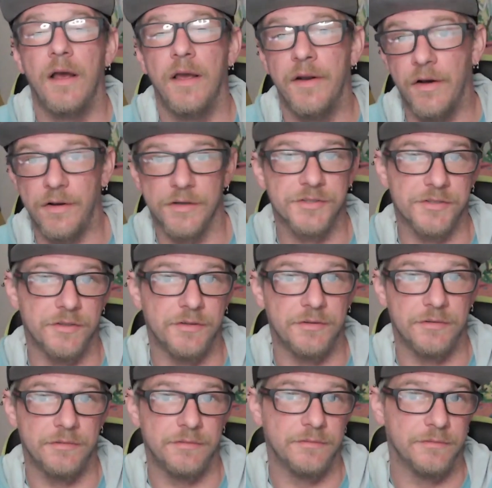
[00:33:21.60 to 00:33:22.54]
And
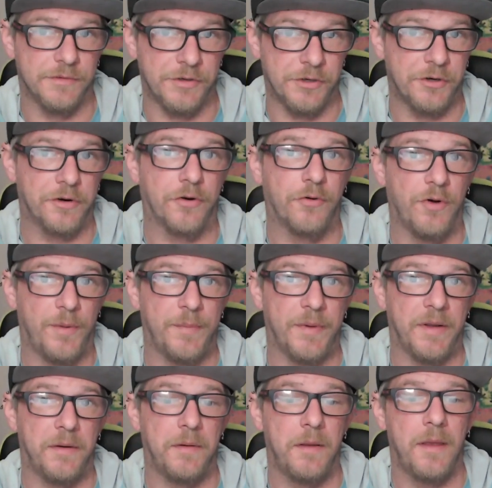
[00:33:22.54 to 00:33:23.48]
also, your
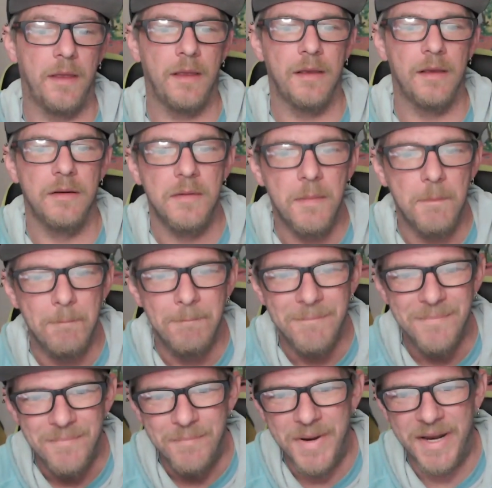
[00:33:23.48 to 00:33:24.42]
equipment,
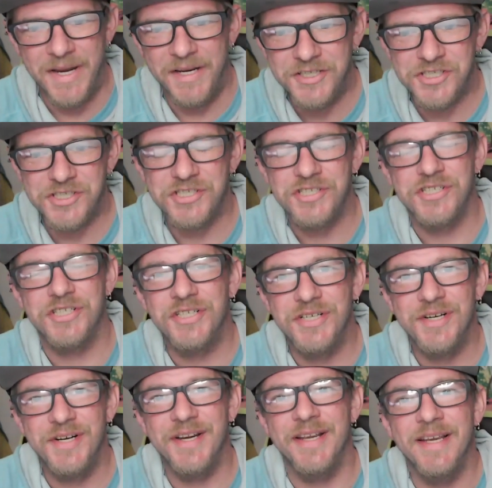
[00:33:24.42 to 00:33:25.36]
make
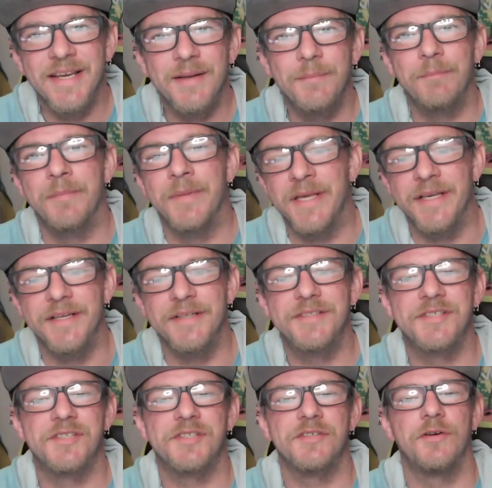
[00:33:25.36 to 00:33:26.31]
sure it
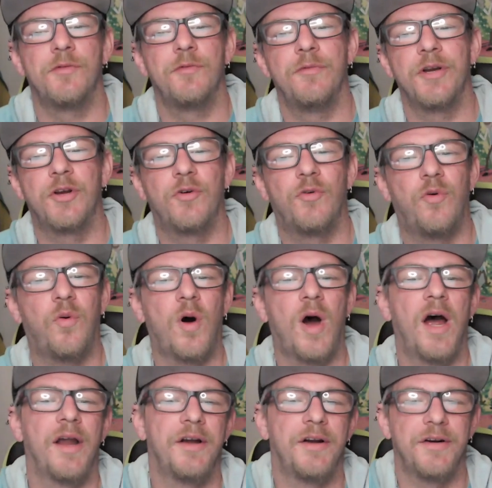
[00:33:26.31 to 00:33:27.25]
meets
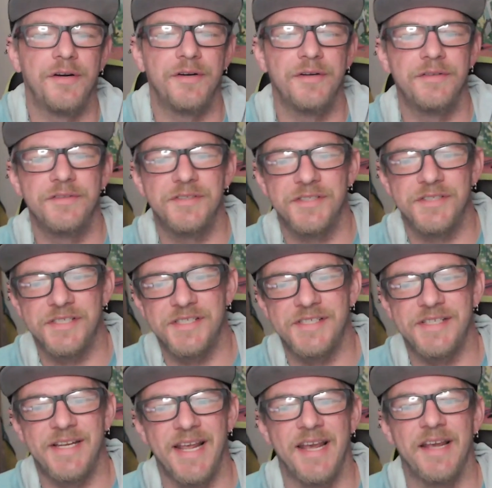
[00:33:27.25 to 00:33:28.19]
required
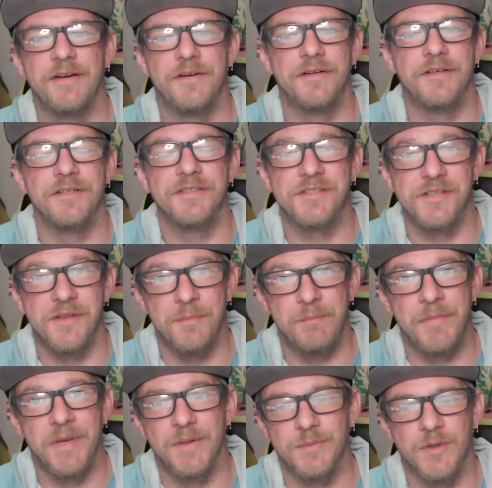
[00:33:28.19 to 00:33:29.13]
standards, the
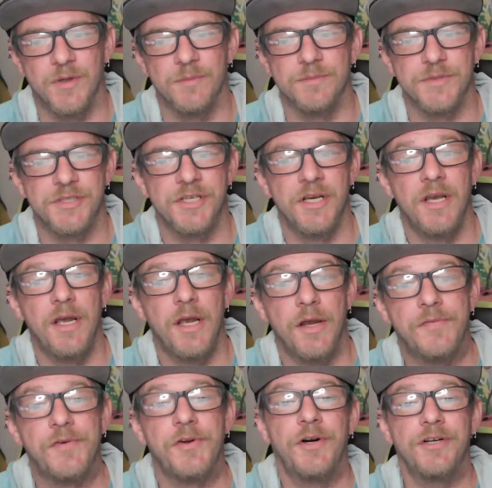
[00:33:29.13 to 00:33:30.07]
minimums.
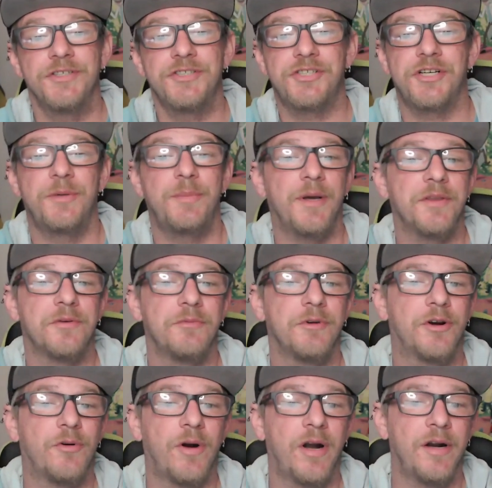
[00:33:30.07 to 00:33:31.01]
If you're unsure about the
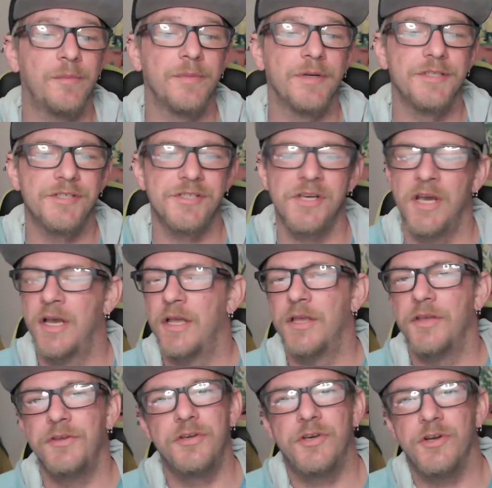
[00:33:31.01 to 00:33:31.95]
requirements,
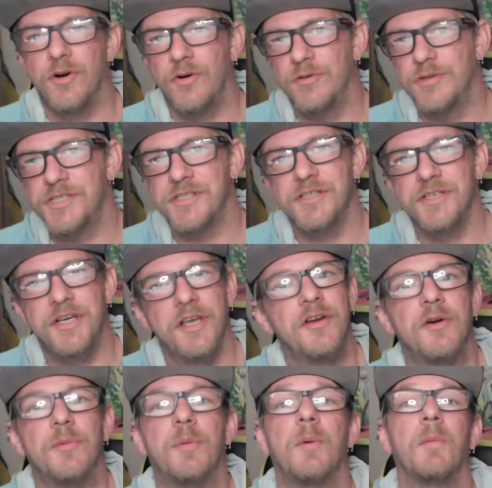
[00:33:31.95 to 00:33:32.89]
you could always look at
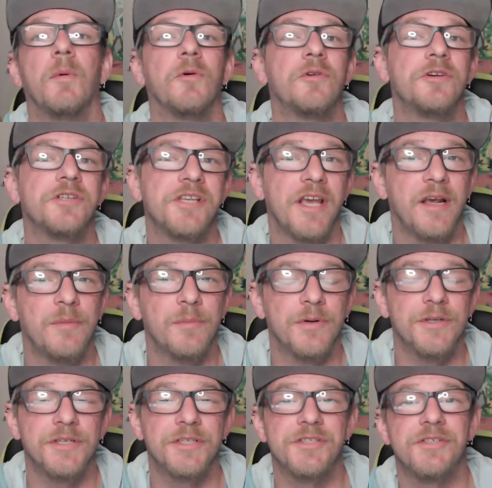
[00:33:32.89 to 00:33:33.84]
your promoter's
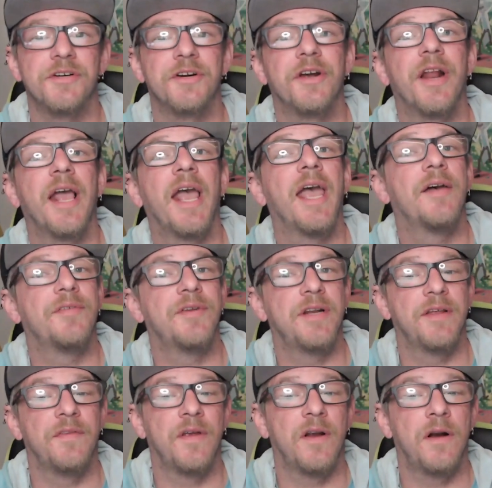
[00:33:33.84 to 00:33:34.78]
handbooks. They're going to have it
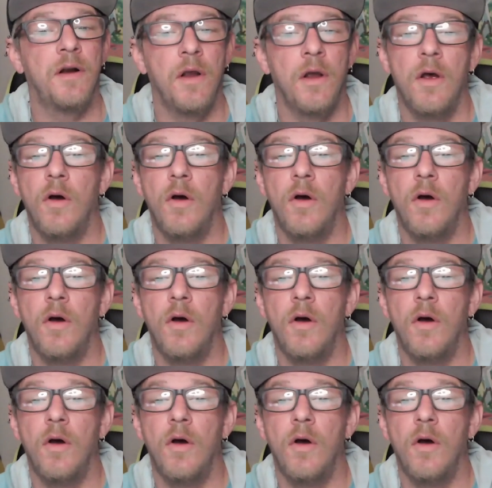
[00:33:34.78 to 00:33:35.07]
in there.